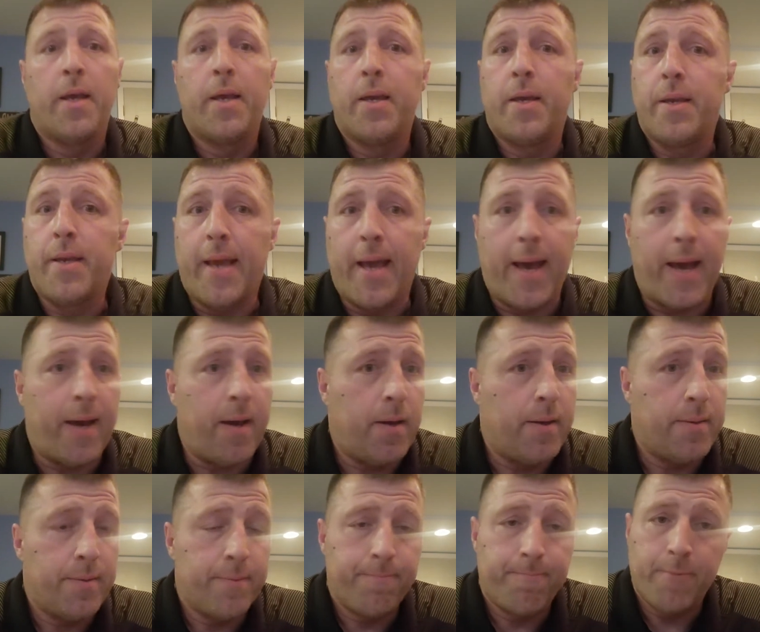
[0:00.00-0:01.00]
Yeah,
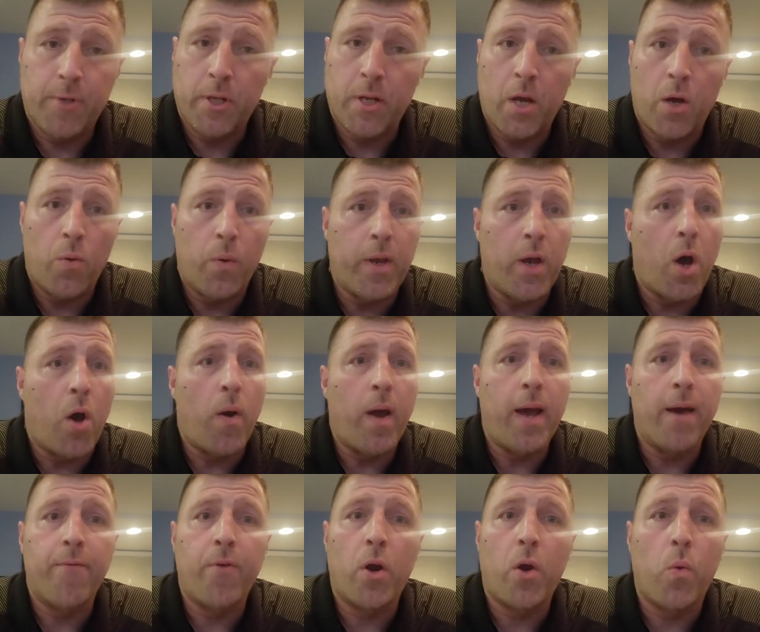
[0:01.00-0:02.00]
we all
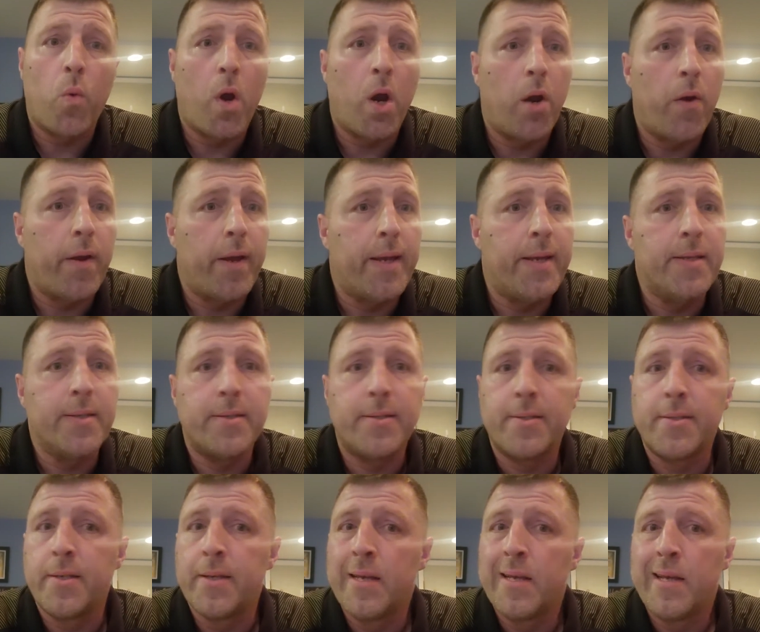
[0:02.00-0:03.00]
have our
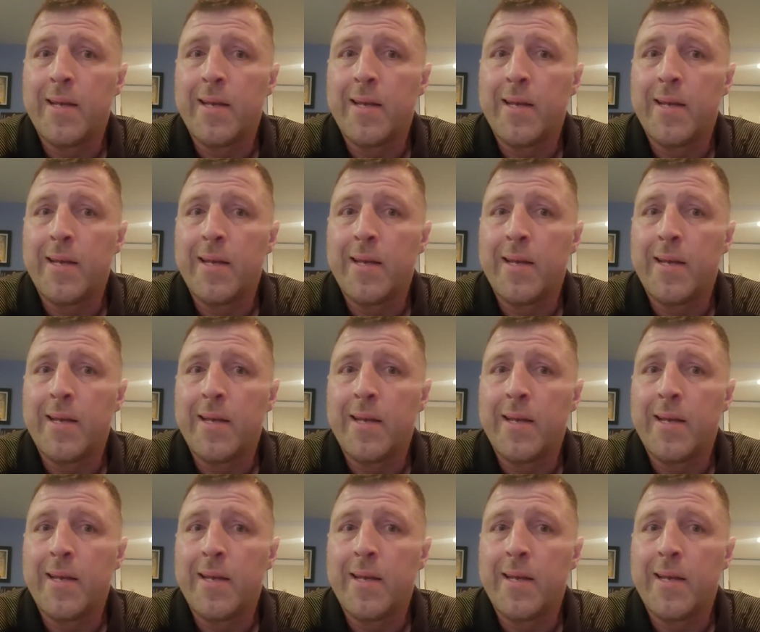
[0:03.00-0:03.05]
worries.